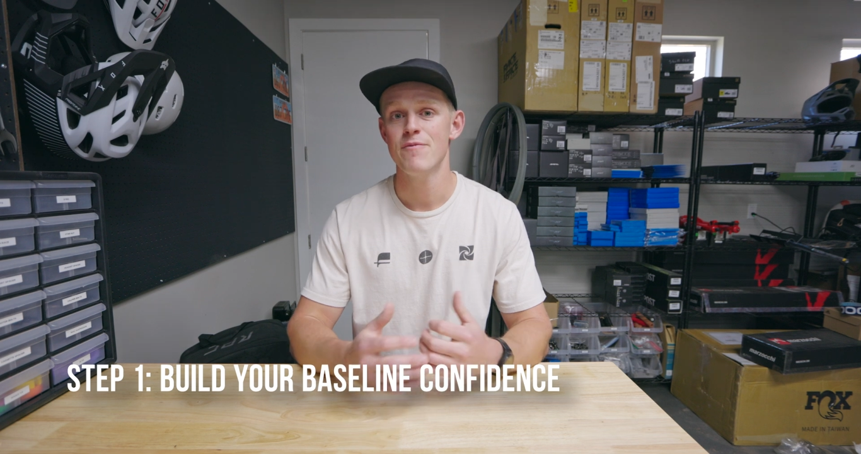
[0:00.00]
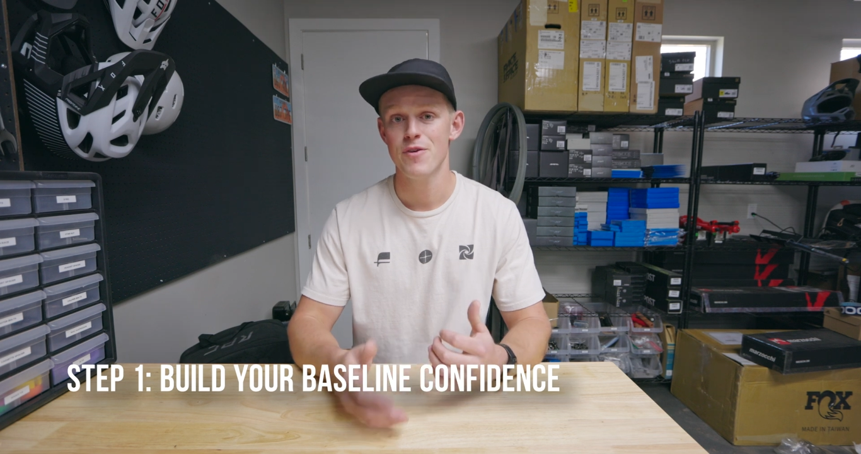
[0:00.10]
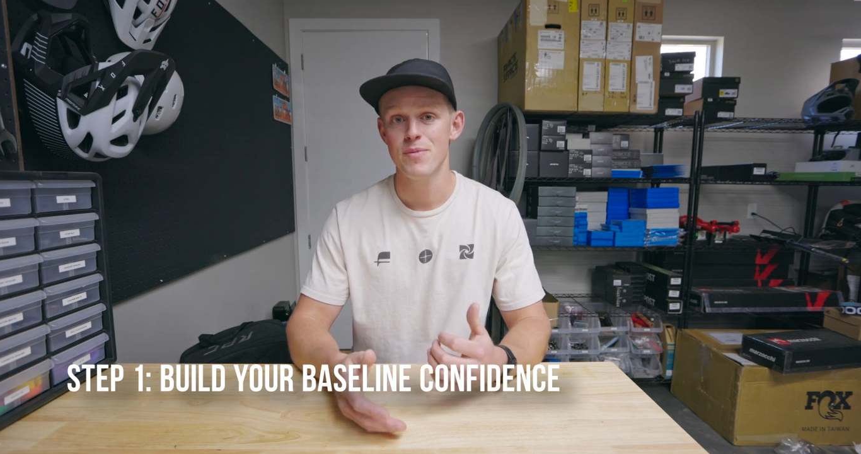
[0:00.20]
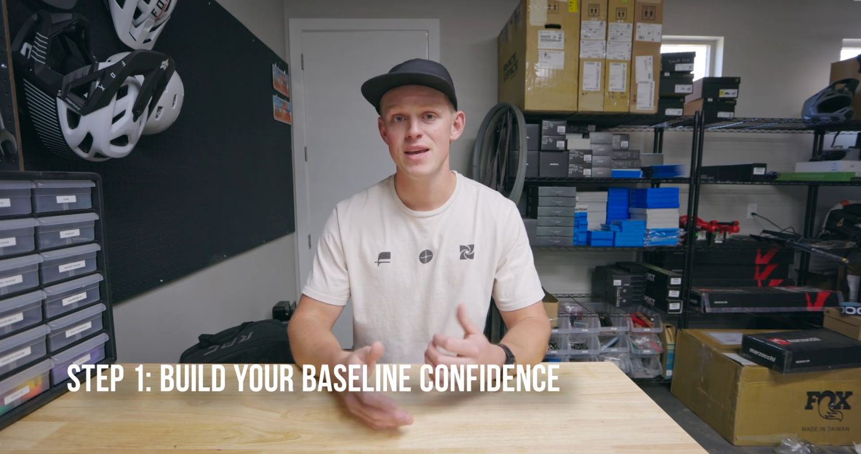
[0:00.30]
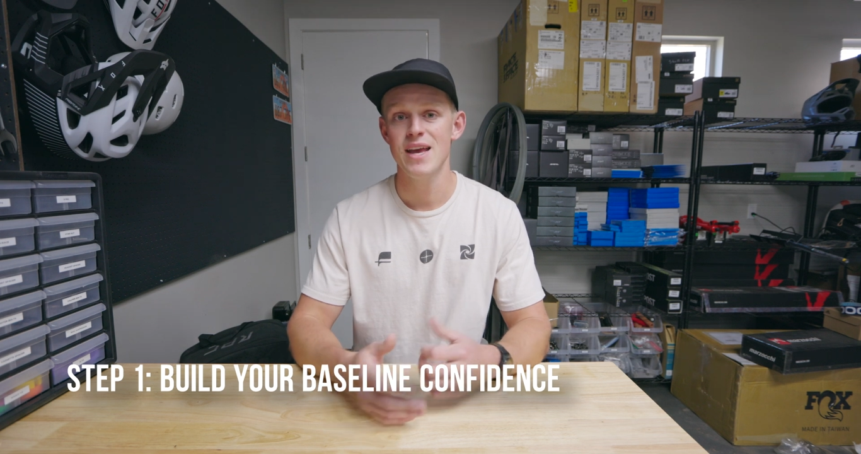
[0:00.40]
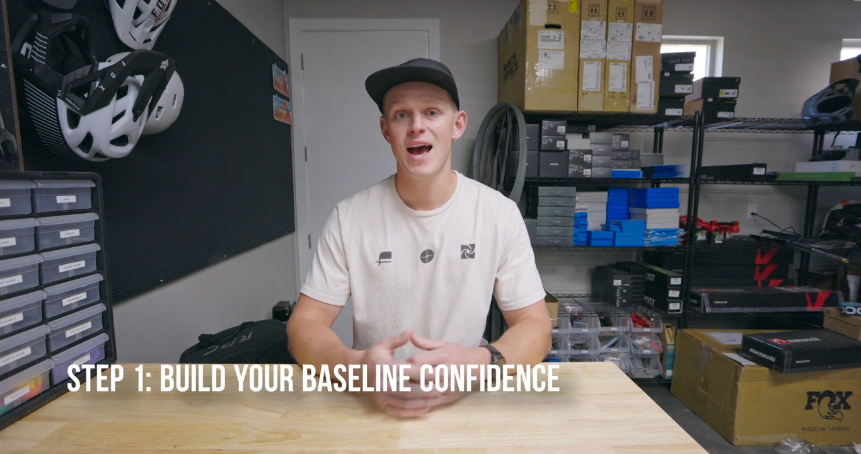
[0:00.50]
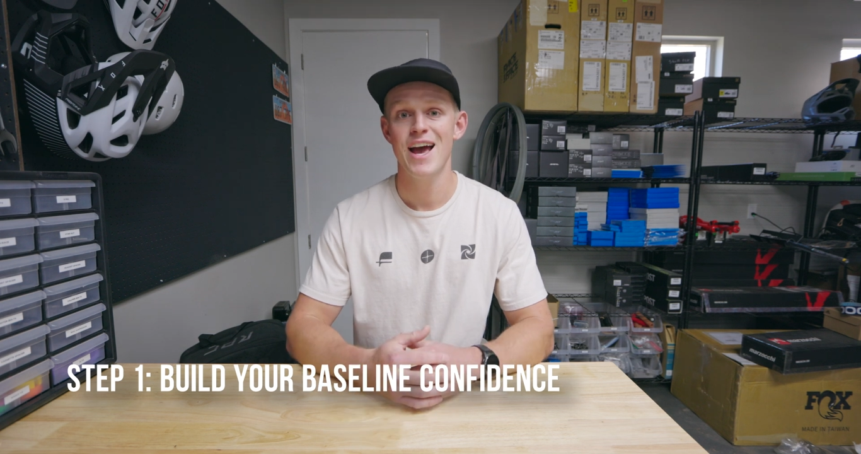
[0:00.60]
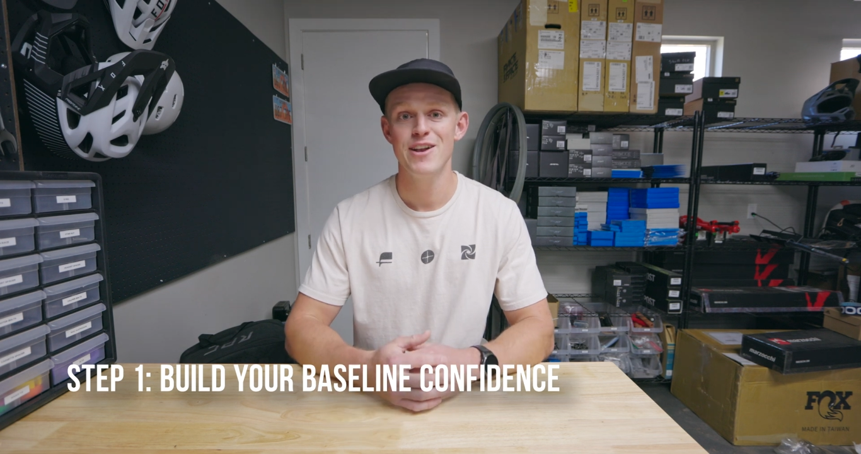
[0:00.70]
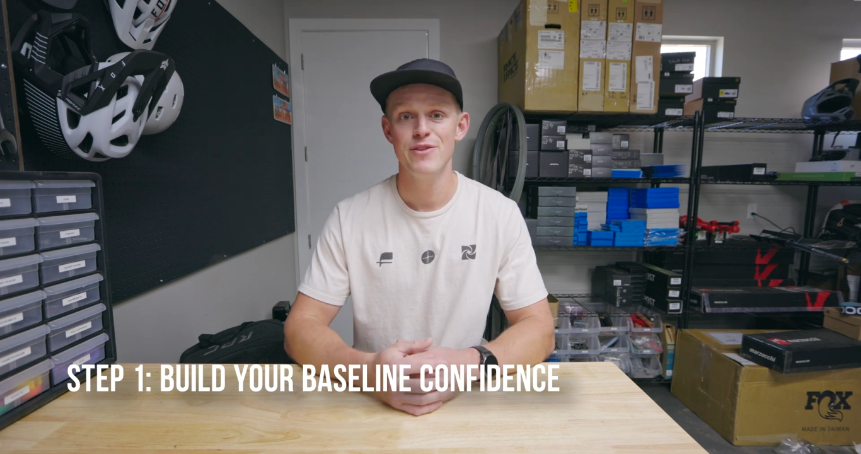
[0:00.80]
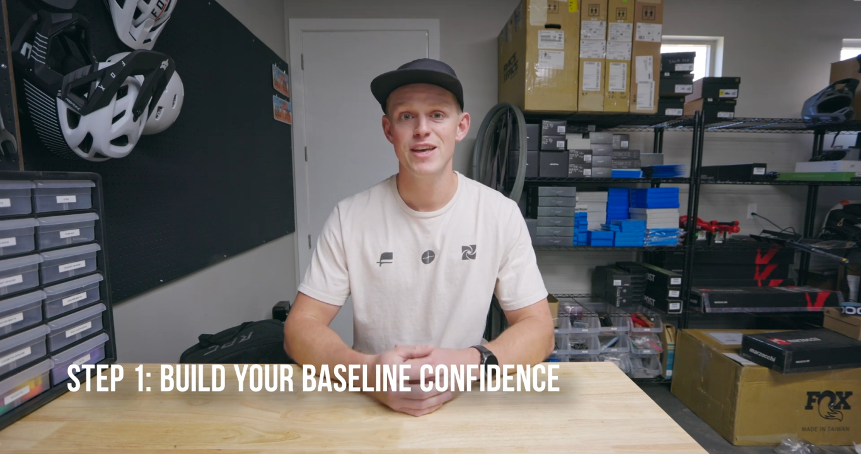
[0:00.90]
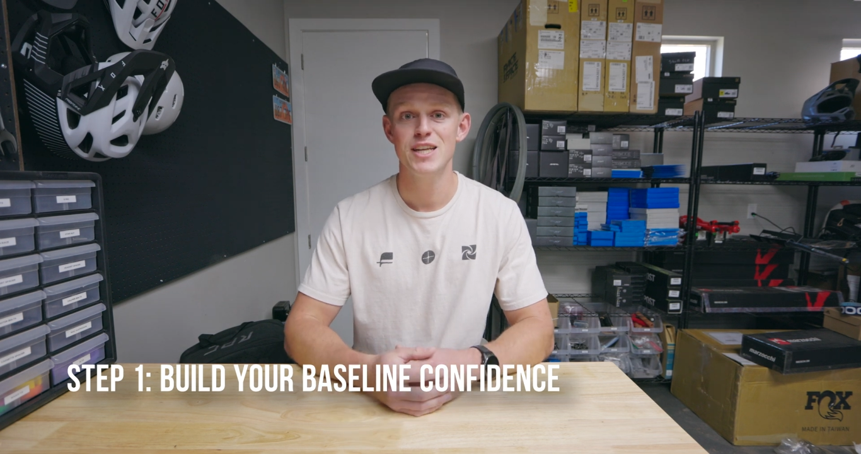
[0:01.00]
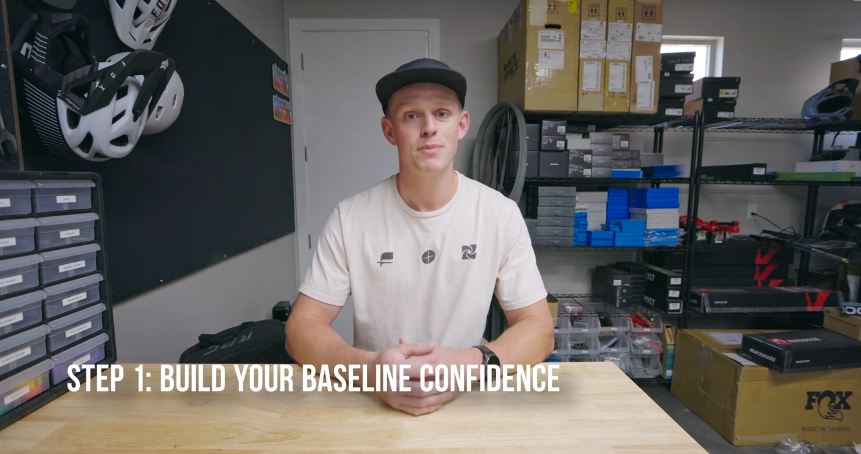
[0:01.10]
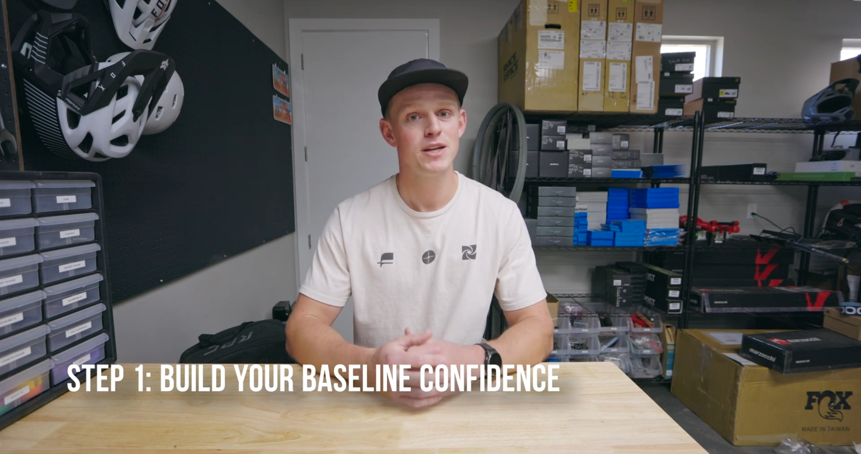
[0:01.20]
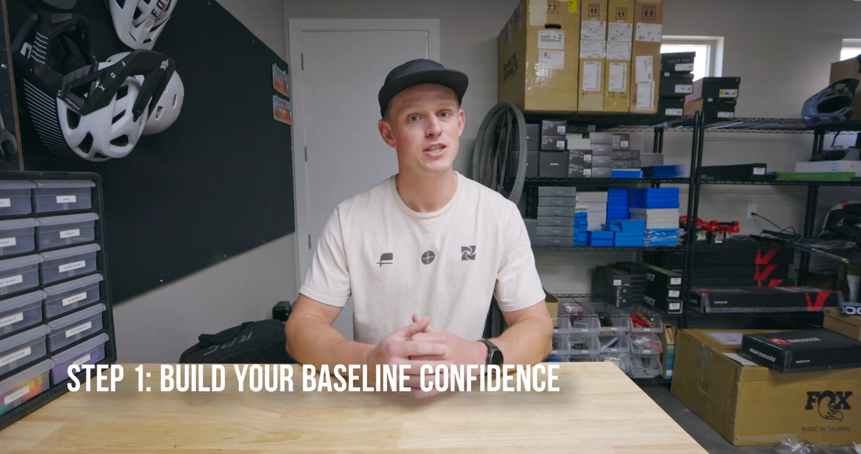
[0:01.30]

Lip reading: For me, I do this by